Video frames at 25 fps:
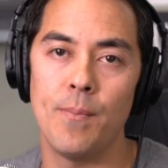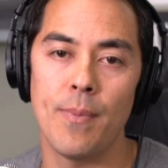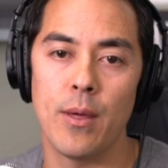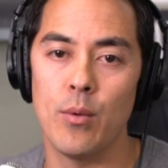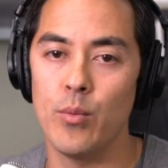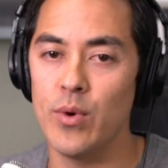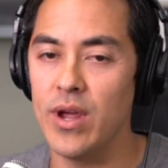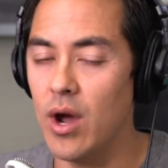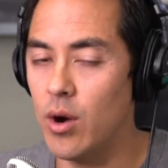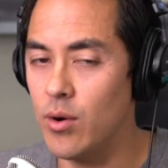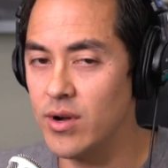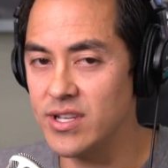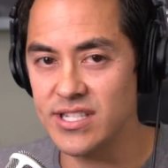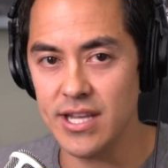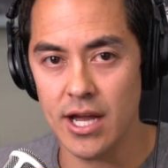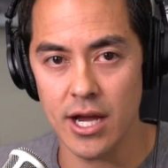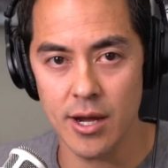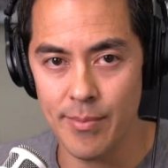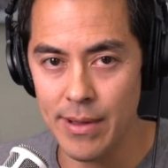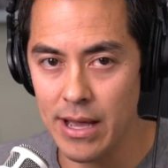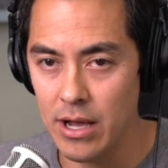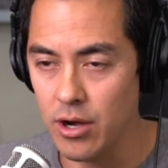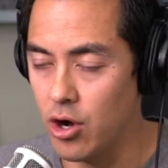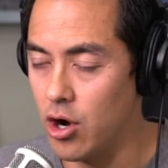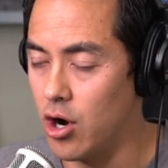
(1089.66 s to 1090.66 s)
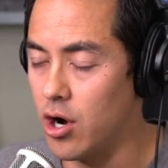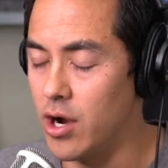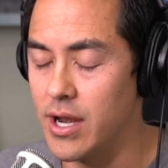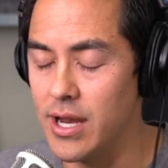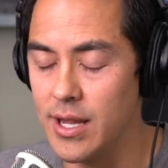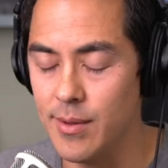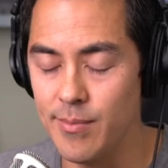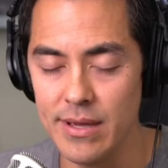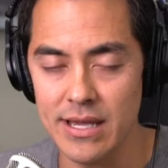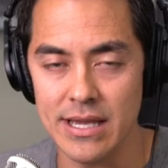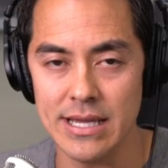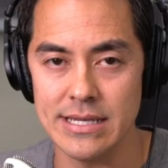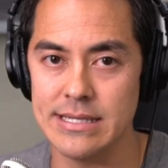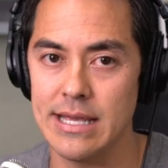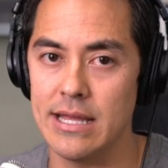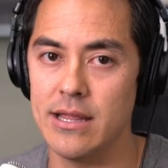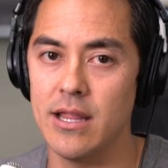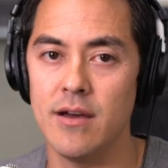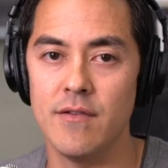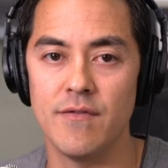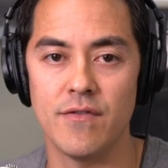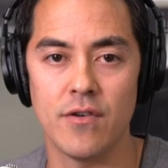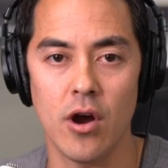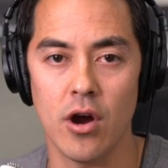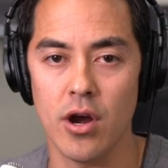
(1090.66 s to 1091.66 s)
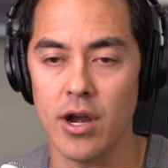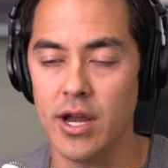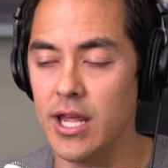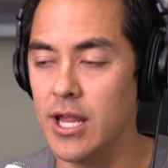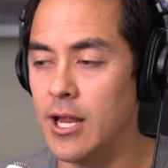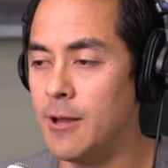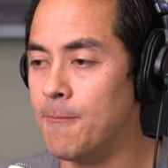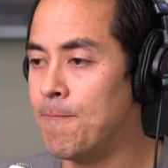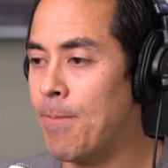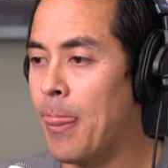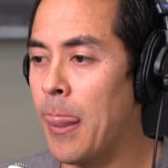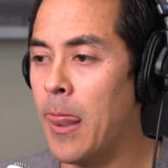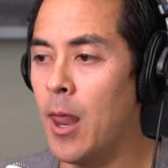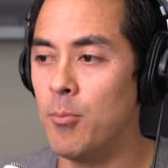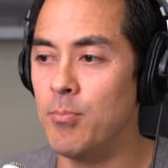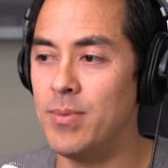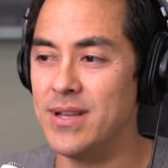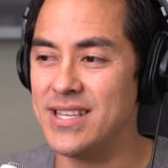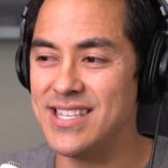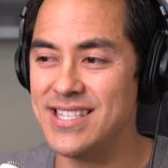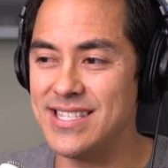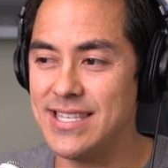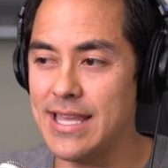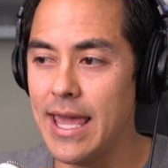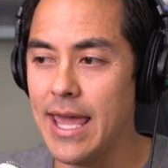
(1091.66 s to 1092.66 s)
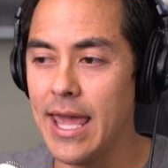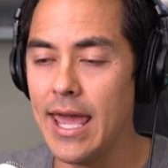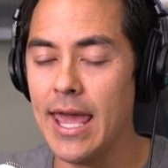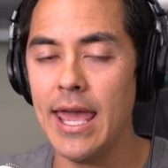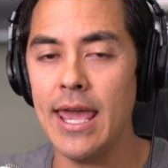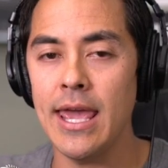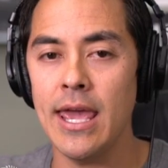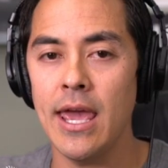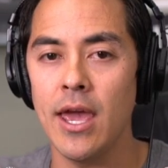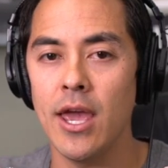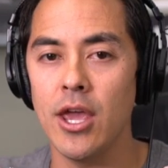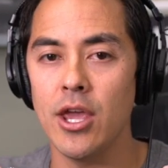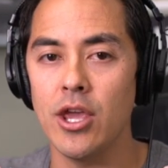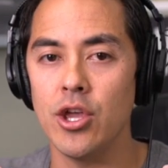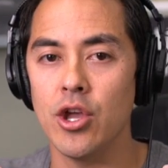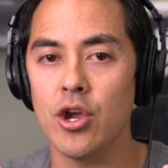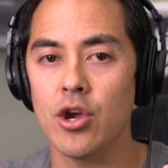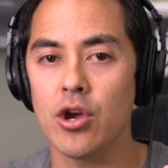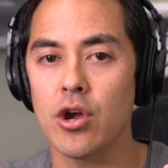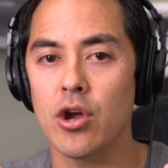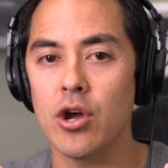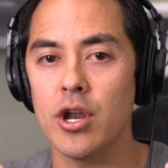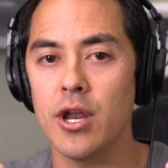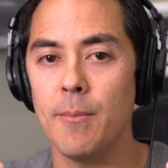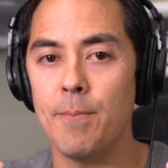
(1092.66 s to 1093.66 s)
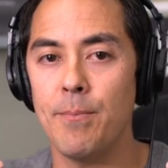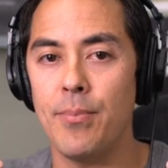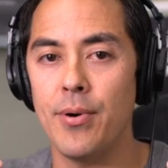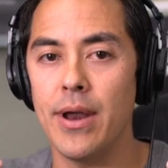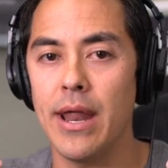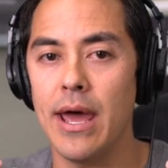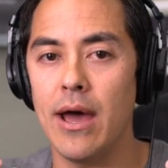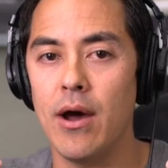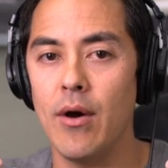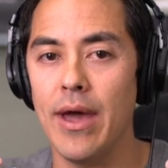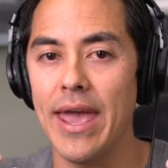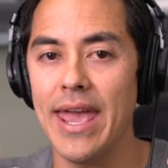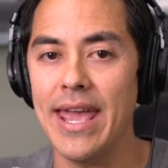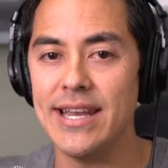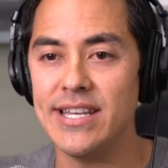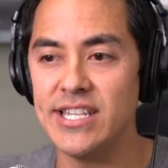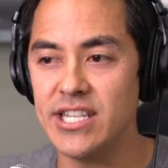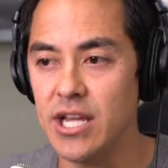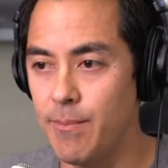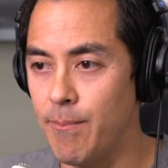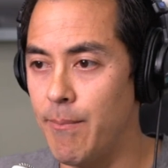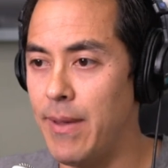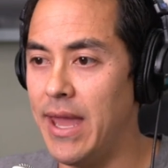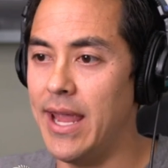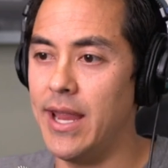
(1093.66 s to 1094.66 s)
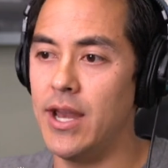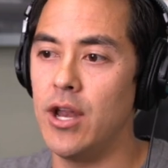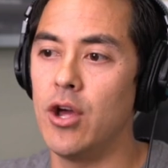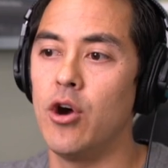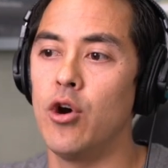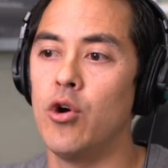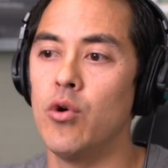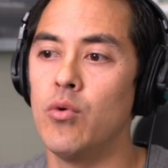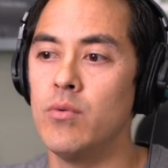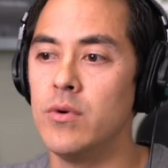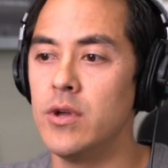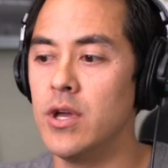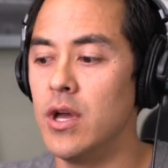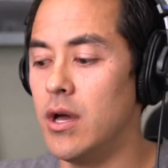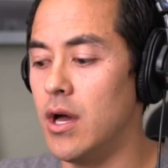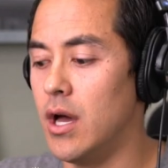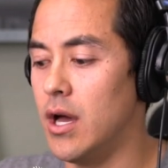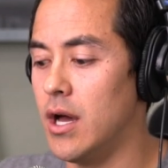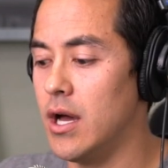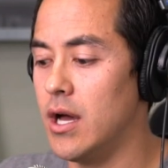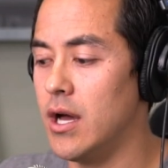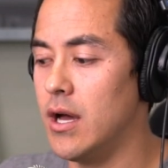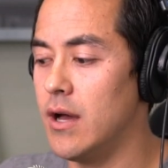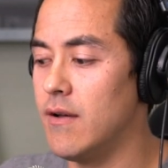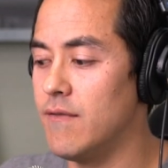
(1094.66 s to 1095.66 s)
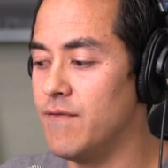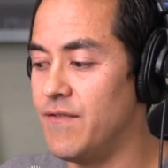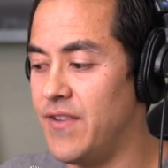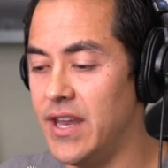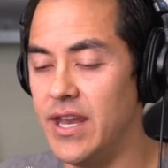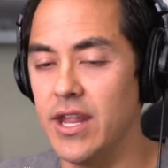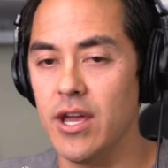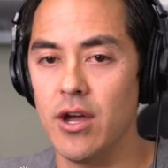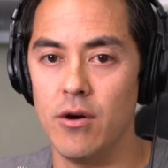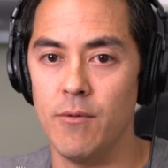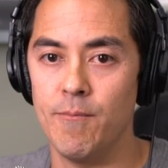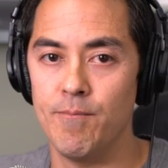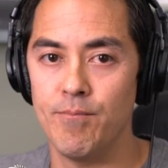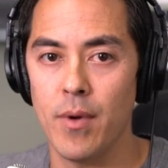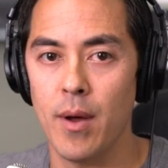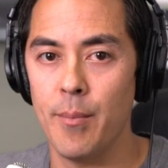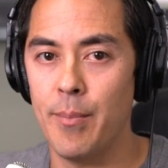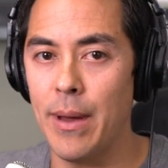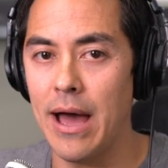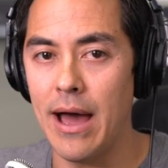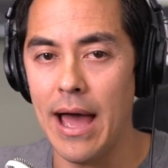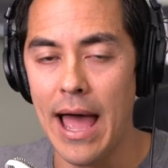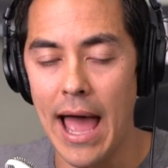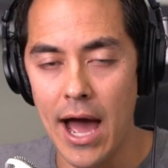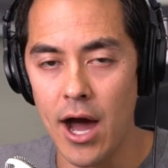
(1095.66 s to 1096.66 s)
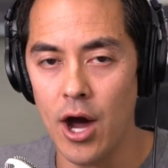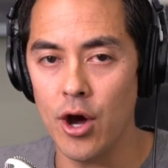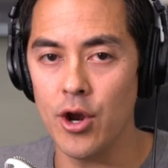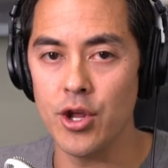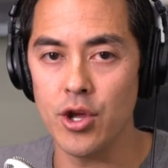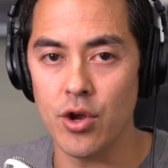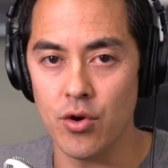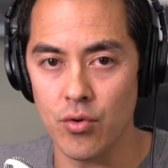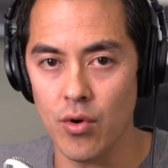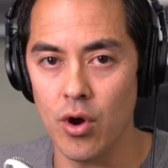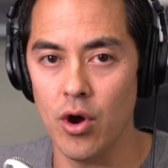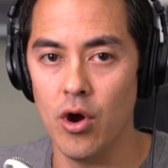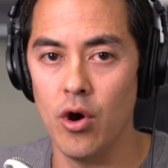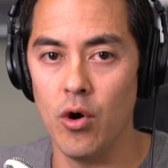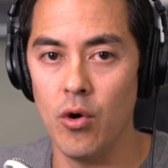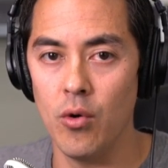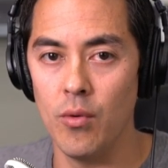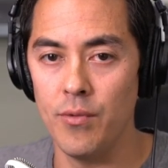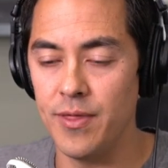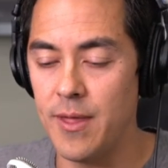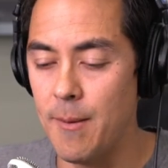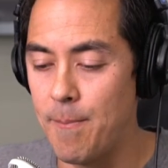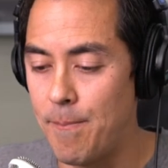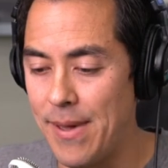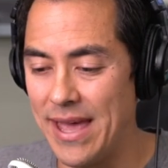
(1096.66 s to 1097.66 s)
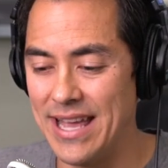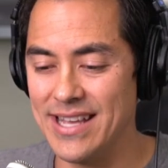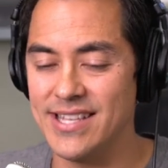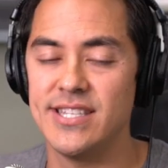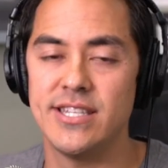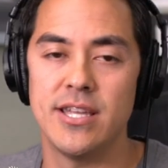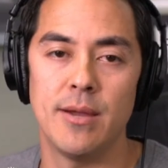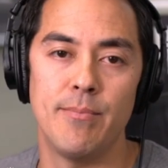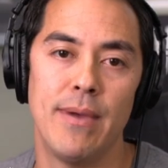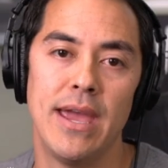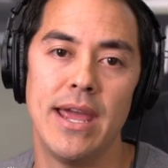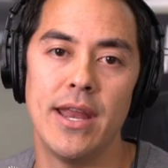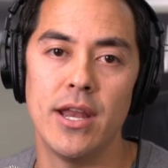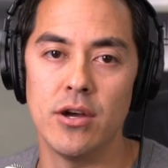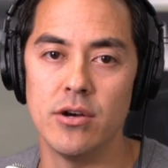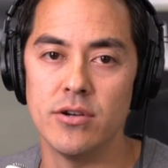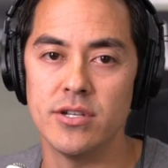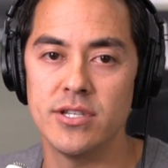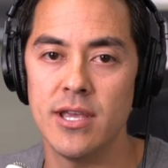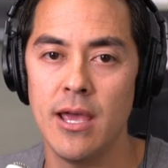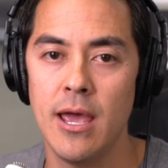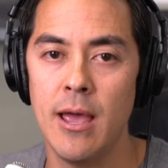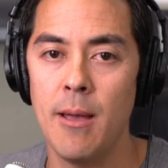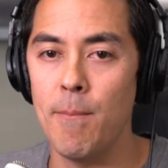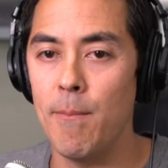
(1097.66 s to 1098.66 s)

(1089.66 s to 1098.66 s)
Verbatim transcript: and we always talk about gardening because I love gardening, but say you're gonna put out a tomato uh, video about how to grow the best tomatoes.